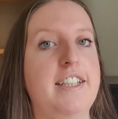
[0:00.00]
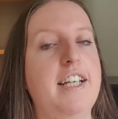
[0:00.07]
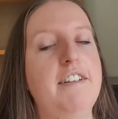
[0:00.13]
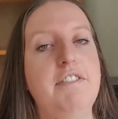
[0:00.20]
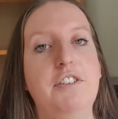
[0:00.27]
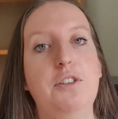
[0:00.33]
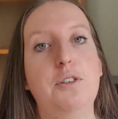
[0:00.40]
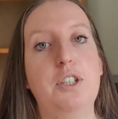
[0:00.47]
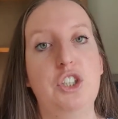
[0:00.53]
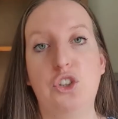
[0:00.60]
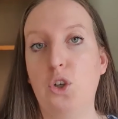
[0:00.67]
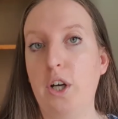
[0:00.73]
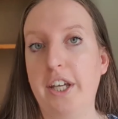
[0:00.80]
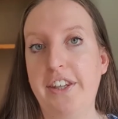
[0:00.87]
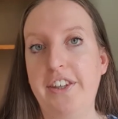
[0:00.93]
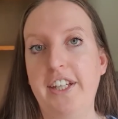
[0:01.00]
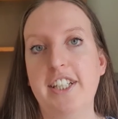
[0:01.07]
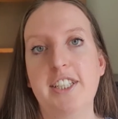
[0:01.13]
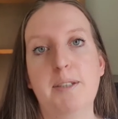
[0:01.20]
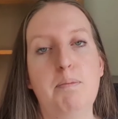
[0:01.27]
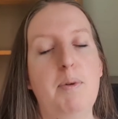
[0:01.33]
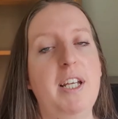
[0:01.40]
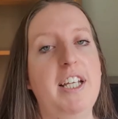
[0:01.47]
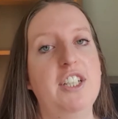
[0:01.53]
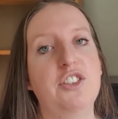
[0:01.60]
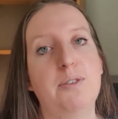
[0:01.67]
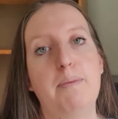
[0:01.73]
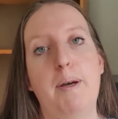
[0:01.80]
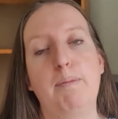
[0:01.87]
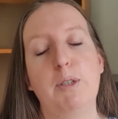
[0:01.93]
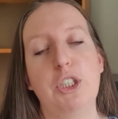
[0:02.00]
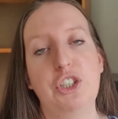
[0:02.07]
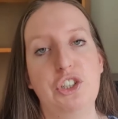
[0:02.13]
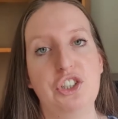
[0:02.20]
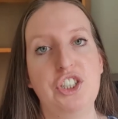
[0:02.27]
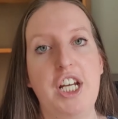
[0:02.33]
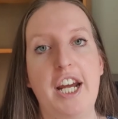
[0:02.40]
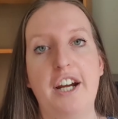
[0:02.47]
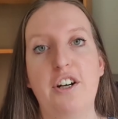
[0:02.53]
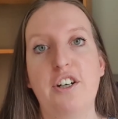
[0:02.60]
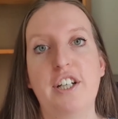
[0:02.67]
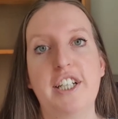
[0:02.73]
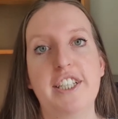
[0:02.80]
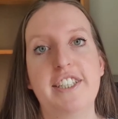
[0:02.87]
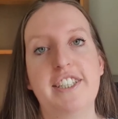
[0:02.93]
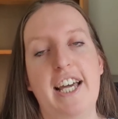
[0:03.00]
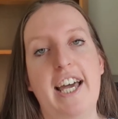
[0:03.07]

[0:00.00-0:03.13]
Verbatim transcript: if you enjoyed this, please remember to share it,